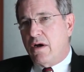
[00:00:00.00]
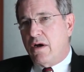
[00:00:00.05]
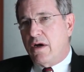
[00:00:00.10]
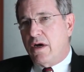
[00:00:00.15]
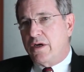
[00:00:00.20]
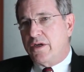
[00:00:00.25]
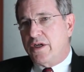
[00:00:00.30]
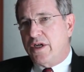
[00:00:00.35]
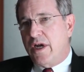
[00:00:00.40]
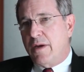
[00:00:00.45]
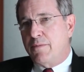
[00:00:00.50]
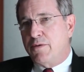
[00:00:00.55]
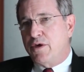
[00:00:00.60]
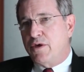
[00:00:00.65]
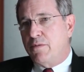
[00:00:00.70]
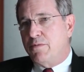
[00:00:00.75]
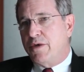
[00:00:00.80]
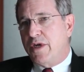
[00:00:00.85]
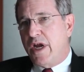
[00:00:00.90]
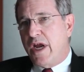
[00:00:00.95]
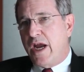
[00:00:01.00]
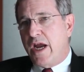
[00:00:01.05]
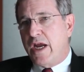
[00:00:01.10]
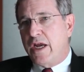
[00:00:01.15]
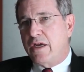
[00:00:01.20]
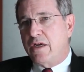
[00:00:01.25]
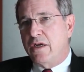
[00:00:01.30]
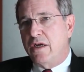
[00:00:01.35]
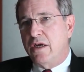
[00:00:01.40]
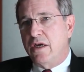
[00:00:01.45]
attempt to
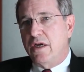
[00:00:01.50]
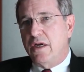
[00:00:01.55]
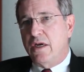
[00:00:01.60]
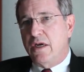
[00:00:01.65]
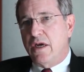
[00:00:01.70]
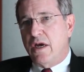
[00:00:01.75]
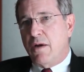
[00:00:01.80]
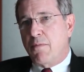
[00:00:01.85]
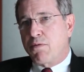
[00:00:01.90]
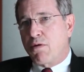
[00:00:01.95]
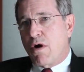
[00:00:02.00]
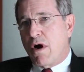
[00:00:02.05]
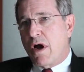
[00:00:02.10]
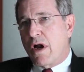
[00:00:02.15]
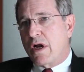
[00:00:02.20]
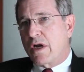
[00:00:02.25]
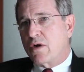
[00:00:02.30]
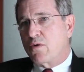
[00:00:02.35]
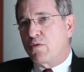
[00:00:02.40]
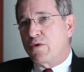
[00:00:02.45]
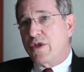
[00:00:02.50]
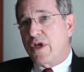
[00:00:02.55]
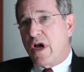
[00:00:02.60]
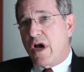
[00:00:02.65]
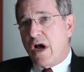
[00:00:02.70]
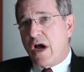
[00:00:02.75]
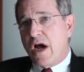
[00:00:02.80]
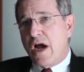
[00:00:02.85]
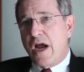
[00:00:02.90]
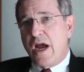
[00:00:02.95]
obtain a product with
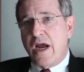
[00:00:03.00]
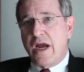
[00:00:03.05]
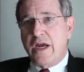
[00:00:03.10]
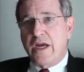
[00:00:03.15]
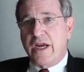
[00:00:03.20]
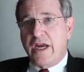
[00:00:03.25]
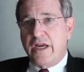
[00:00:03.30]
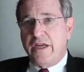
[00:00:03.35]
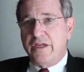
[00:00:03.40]
high